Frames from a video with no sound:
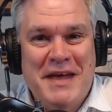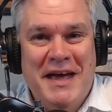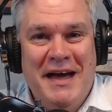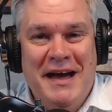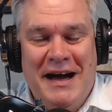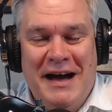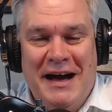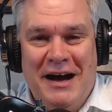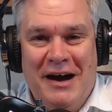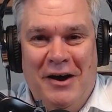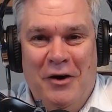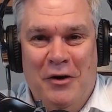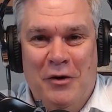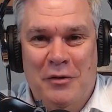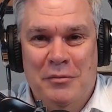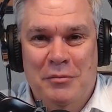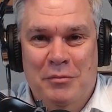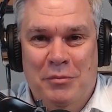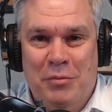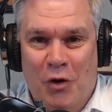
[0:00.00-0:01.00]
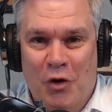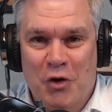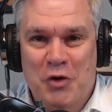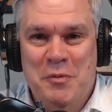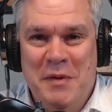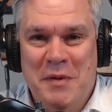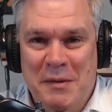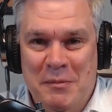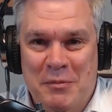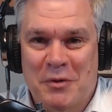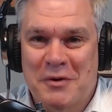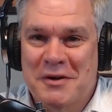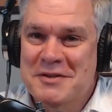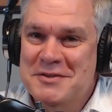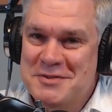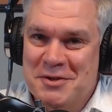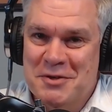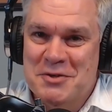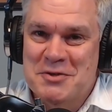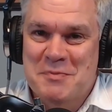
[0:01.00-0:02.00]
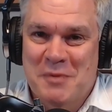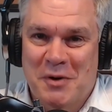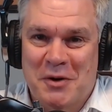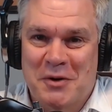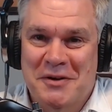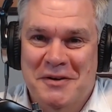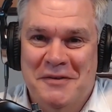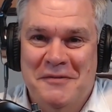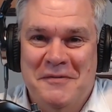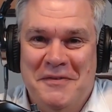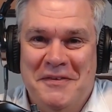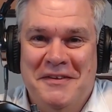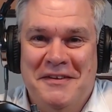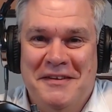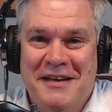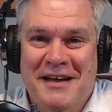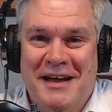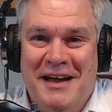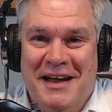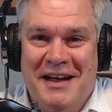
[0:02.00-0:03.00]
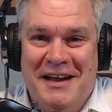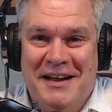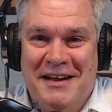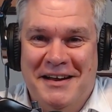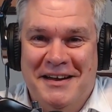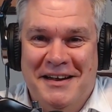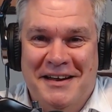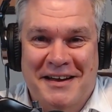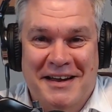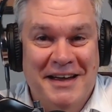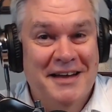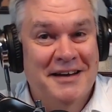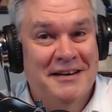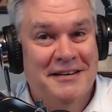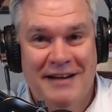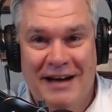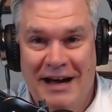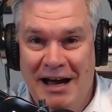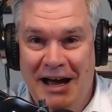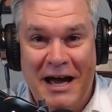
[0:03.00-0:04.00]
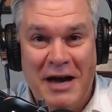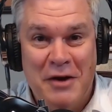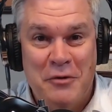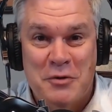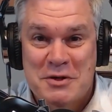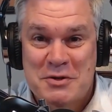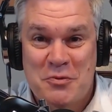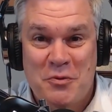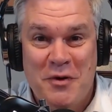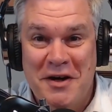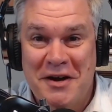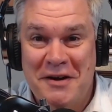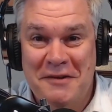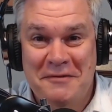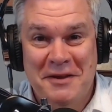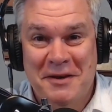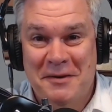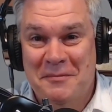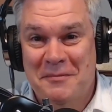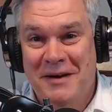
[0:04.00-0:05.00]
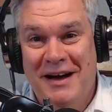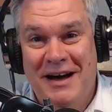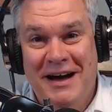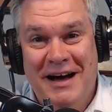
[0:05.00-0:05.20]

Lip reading: how broke people can still smoke. And again, I was one of them.